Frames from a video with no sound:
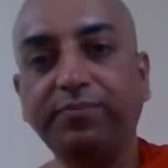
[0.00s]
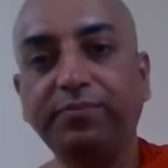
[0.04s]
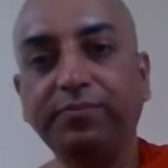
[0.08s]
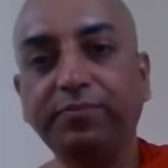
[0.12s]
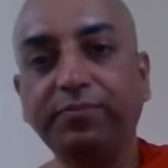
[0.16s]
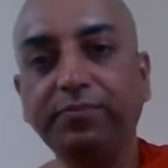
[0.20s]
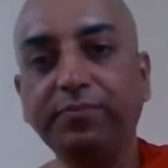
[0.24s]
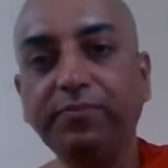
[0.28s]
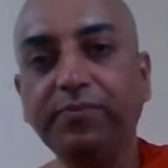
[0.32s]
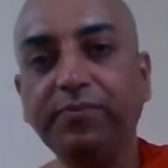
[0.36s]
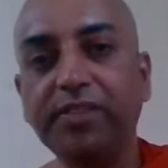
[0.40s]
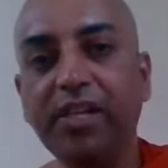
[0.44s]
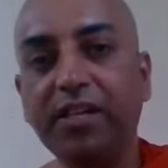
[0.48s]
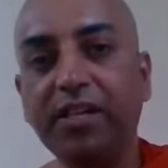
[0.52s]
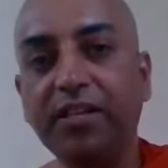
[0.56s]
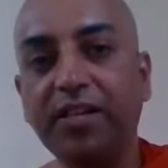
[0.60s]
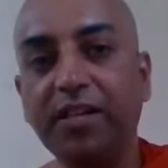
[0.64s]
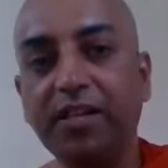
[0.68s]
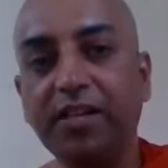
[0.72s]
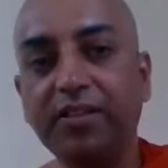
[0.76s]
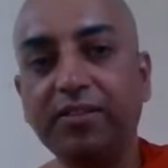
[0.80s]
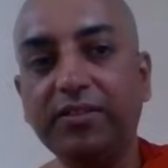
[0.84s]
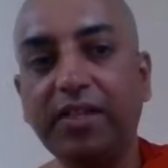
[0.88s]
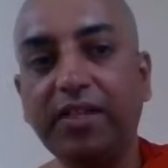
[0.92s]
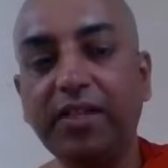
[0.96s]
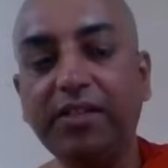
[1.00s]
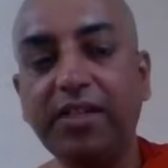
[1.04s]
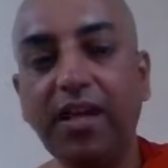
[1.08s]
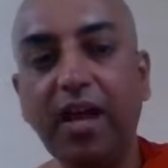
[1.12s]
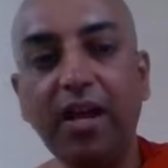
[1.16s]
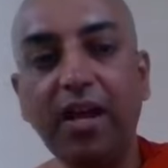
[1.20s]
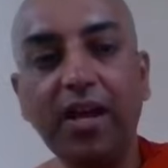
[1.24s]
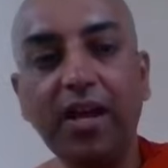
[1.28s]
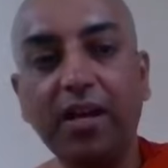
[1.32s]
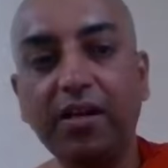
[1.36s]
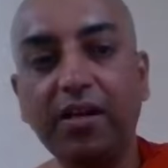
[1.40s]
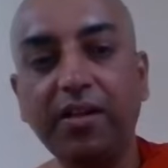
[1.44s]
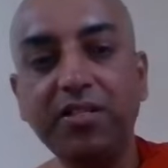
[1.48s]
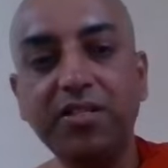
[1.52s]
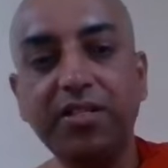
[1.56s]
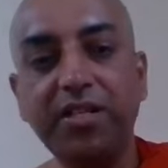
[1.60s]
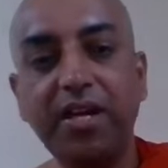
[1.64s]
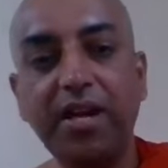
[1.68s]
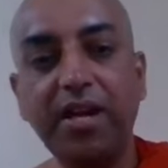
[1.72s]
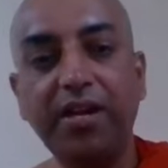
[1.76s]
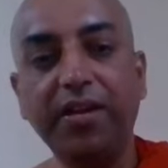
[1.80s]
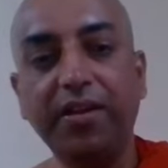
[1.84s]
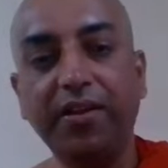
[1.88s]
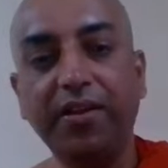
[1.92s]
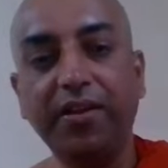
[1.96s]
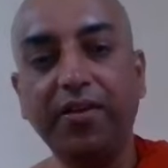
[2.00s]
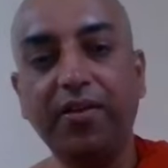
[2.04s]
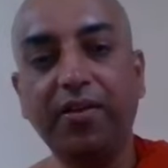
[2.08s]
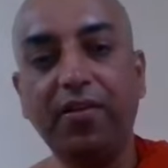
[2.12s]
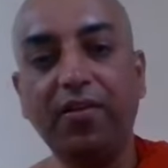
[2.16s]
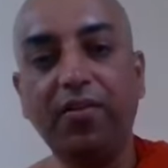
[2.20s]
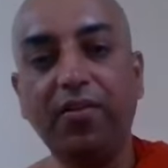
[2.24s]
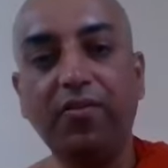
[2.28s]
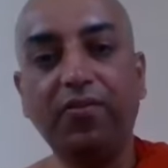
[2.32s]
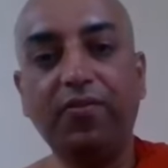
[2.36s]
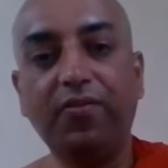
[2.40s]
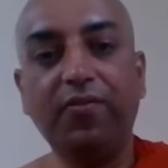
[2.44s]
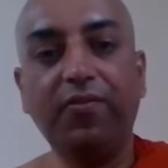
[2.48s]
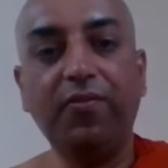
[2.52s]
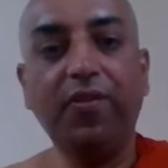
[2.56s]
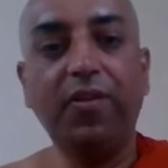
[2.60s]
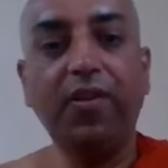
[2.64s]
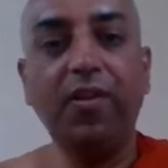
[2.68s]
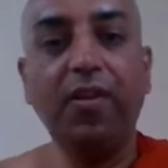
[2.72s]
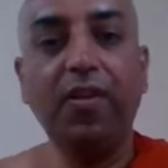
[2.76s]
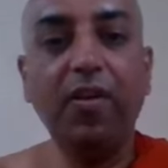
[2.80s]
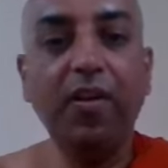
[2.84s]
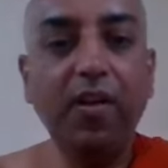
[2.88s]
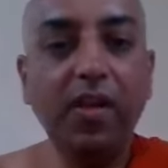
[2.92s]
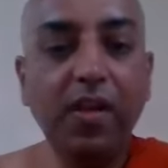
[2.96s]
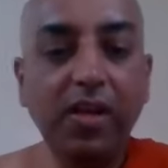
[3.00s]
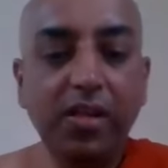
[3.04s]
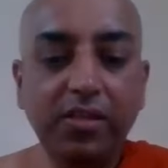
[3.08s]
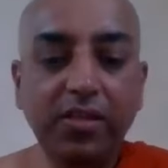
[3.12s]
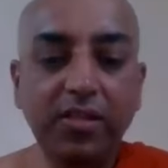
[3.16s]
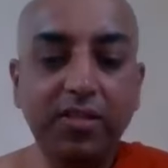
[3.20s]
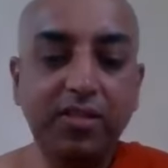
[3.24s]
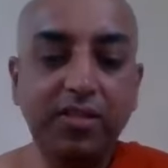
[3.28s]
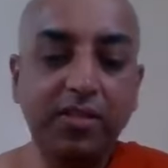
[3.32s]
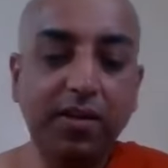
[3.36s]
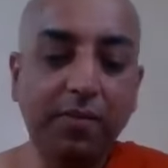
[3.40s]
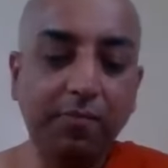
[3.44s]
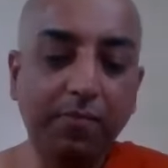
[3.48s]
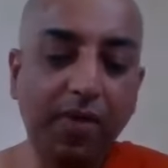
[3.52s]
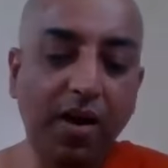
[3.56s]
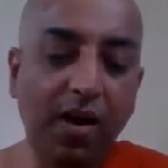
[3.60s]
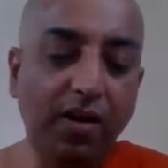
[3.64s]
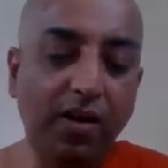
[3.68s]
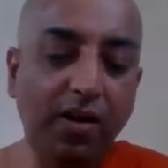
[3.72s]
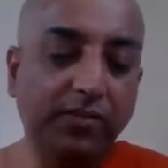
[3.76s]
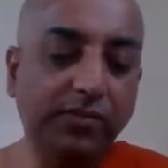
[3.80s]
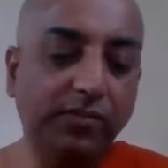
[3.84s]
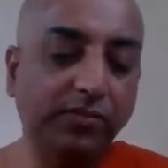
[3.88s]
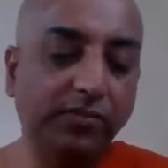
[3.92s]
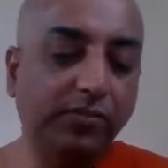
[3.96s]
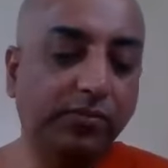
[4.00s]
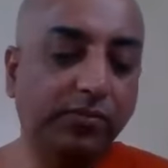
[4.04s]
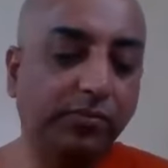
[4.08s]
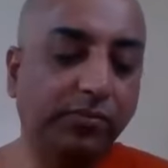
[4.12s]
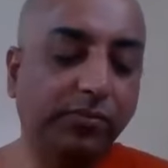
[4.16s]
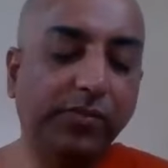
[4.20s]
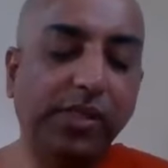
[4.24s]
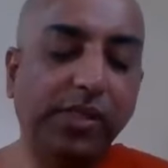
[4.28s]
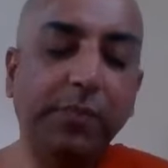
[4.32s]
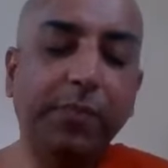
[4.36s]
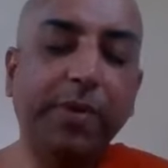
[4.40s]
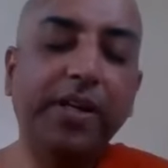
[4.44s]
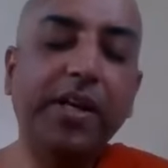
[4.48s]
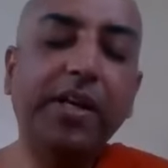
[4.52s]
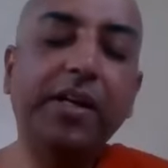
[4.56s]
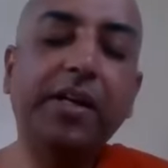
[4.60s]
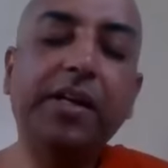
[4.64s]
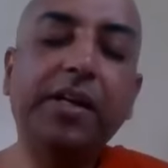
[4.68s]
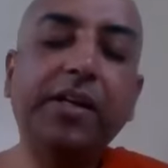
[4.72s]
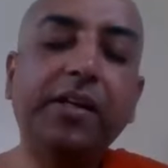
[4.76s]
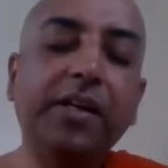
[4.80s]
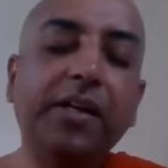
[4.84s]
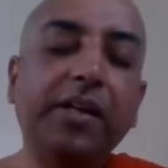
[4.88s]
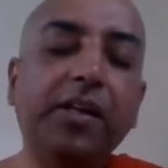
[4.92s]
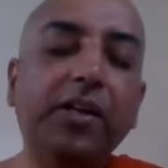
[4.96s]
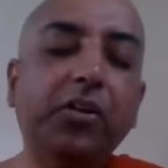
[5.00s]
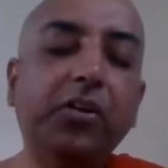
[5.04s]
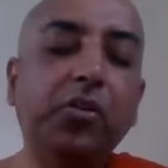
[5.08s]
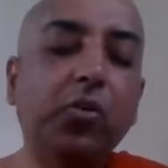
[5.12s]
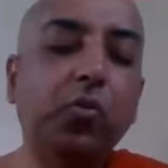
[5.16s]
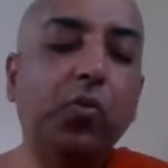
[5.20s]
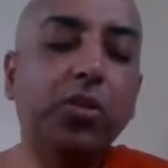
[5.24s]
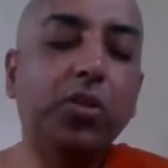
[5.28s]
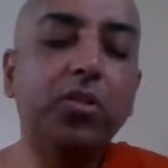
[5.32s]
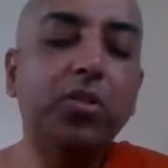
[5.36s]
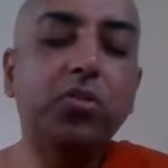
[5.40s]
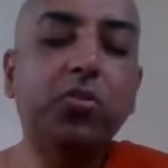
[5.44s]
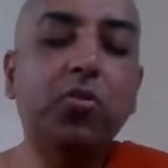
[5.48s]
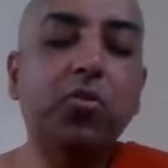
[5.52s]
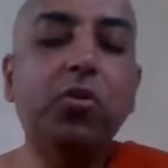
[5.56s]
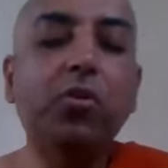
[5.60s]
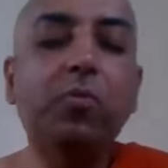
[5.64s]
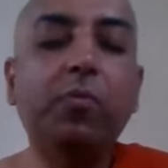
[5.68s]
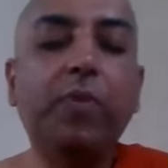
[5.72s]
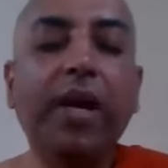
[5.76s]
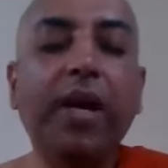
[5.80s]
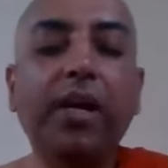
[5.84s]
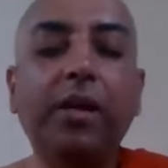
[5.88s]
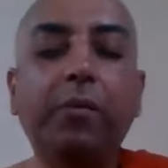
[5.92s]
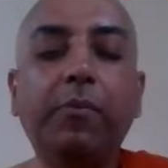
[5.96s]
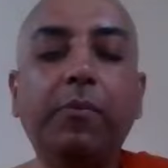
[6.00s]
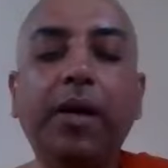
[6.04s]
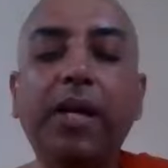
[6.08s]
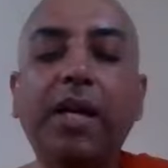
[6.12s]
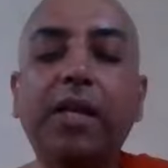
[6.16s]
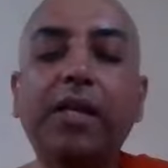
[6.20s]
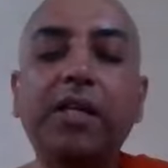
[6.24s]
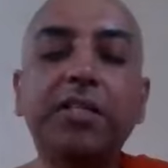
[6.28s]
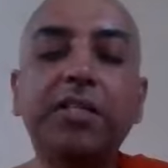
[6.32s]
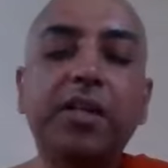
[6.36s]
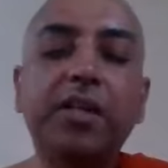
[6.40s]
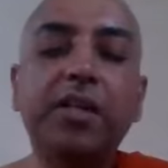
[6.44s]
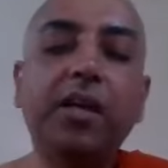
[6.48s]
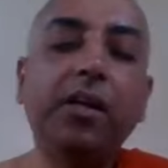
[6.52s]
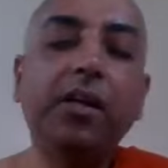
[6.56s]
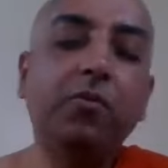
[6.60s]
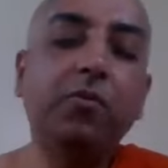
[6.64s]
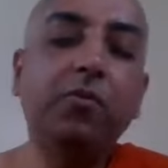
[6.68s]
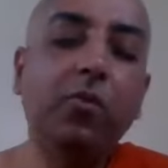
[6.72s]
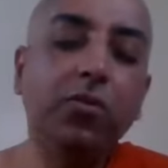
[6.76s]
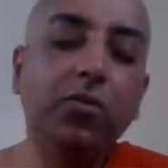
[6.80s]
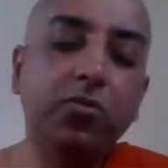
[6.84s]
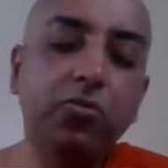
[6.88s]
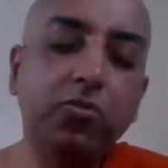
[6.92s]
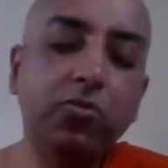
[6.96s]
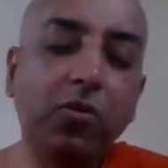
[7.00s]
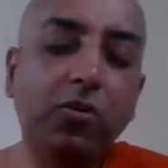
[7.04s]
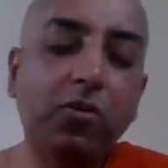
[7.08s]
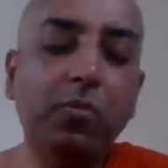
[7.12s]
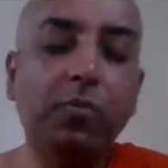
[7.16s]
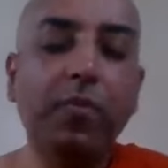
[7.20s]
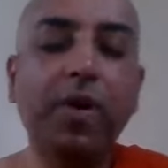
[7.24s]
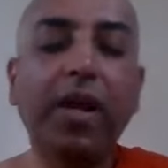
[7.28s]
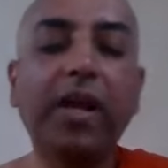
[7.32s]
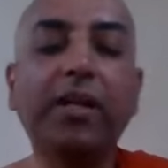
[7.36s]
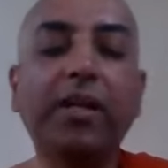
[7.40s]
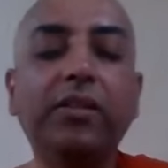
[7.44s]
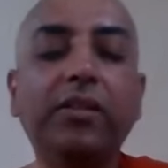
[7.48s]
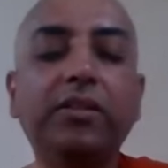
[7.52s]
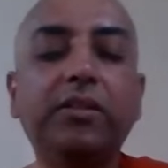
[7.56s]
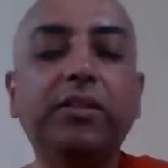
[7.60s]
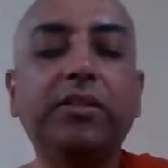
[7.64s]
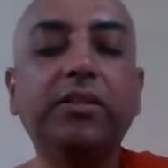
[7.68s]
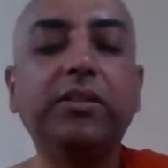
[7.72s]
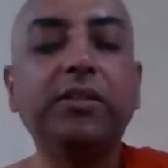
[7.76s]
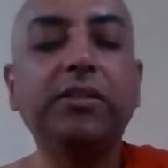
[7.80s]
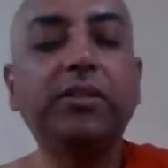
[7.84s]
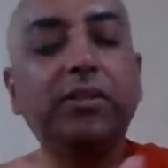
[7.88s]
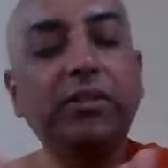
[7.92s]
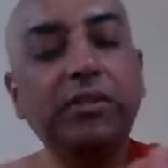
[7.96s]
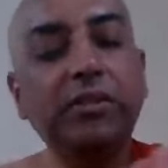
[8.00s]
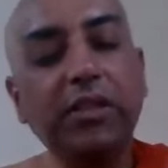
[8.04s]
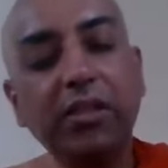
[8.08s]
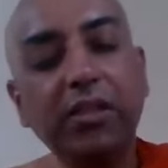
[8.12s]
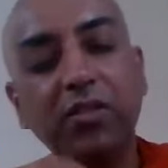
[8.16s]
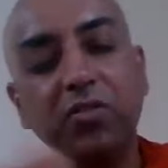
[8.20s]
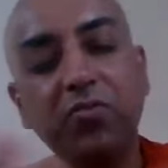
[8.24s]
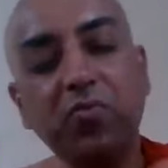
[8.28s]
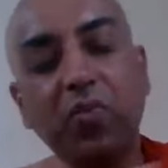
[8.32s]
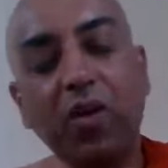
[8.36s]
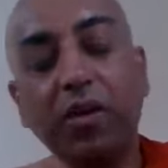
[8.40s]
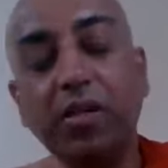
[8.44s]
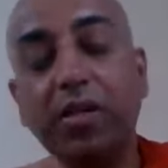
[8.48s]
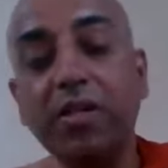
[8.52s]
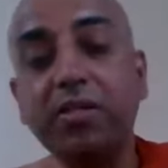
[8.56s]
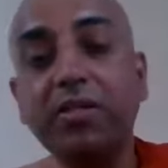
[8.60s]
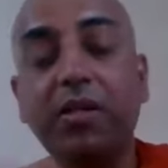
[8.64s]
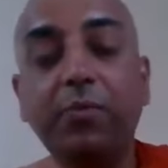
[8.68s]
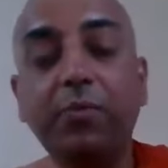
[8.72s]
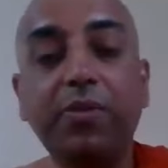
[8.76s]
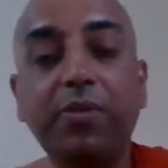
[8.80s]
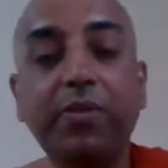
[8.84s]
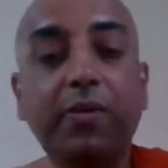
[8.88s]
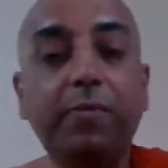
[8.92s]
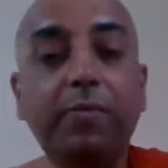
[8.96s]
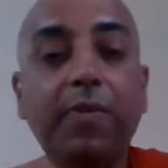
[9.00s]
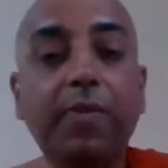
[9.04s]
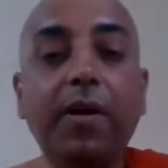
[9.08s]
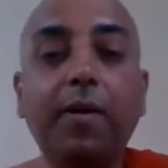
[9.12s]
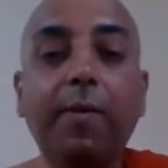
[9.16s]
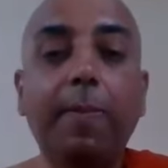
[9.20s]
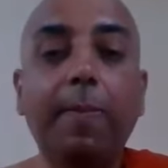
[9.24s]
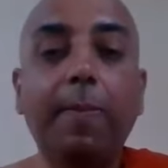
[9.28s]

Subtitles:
That detailed understanding of this Dhamma by penetrating into one's own mind, by understanding one's own mind, that is what is Abhidhamma.